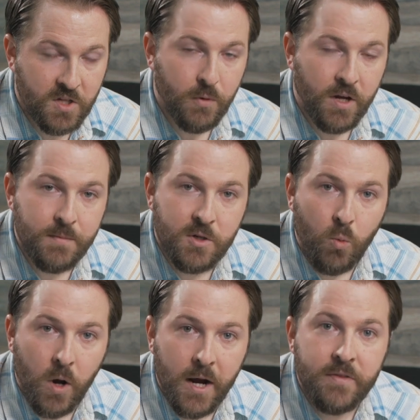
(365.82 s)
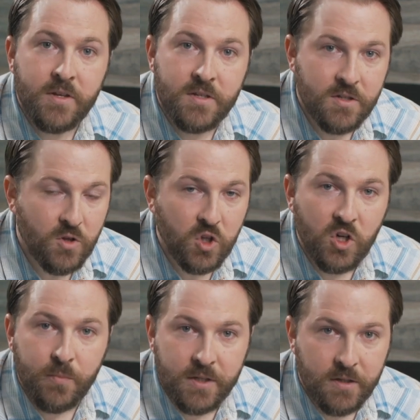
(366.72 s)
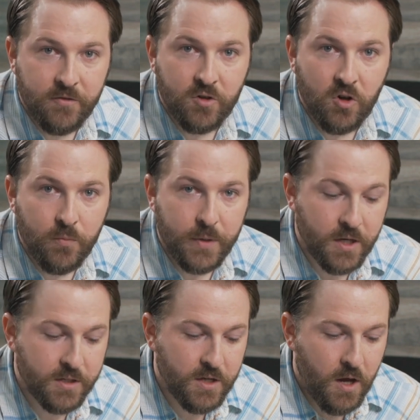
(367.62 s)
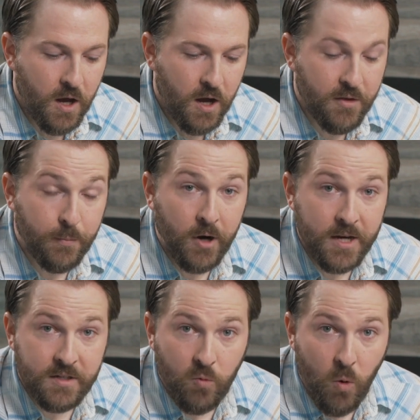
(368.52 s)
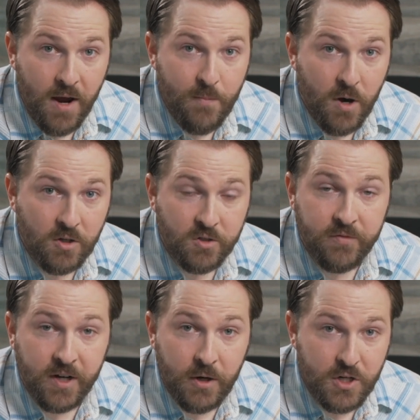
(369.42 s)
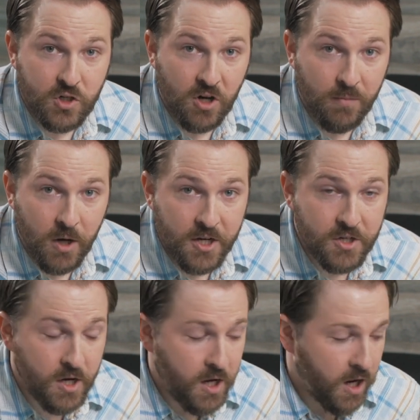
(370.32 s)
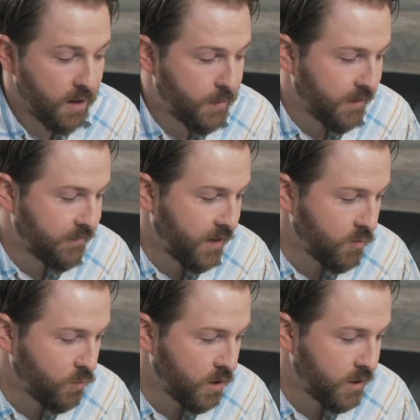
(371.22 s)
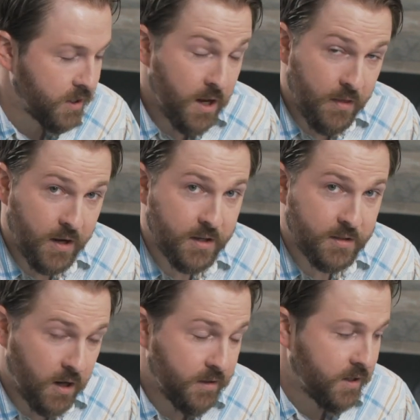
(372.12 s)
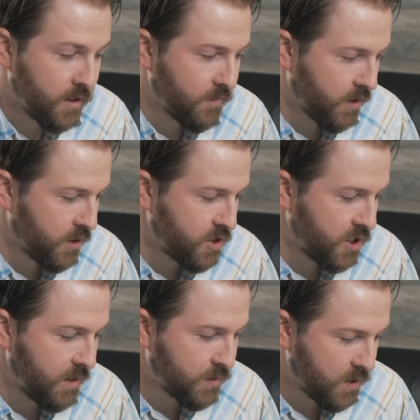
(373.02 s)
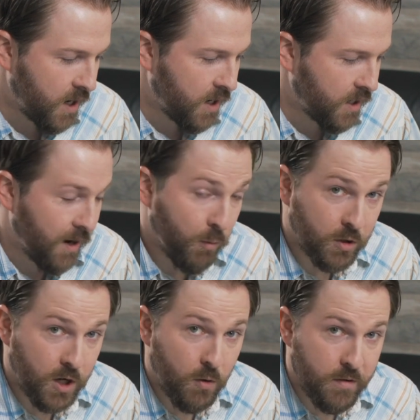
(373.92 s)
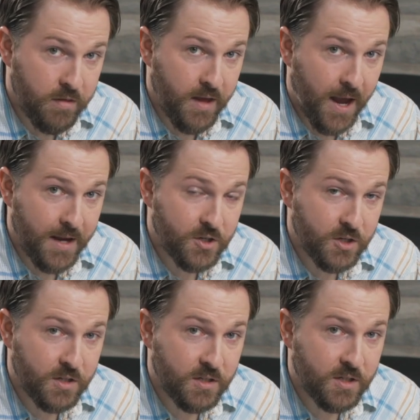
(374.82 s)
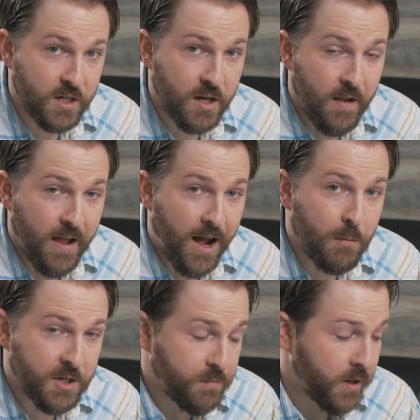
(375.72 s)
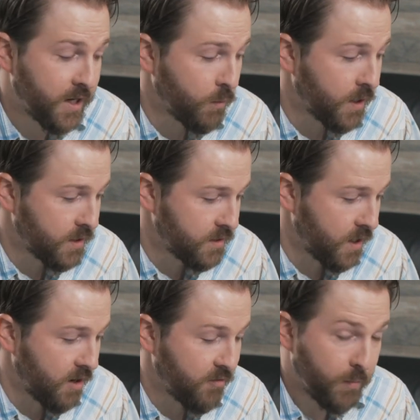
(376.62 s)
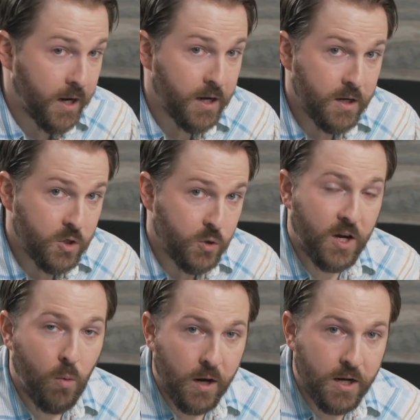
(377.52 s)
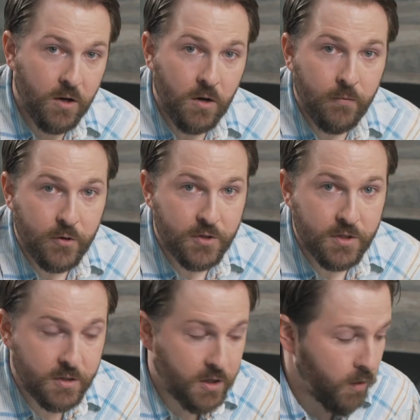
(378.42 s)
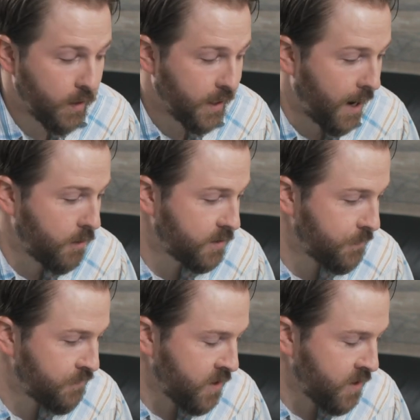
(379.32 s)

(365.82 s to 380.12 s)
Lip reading: So when it comes to wine, this is a little bit difficult because the price of wine bottles varies so much, but I found one that is on the very cheap side, and we'll go with that just to see how much money we can save by drinking wine at home versus going out.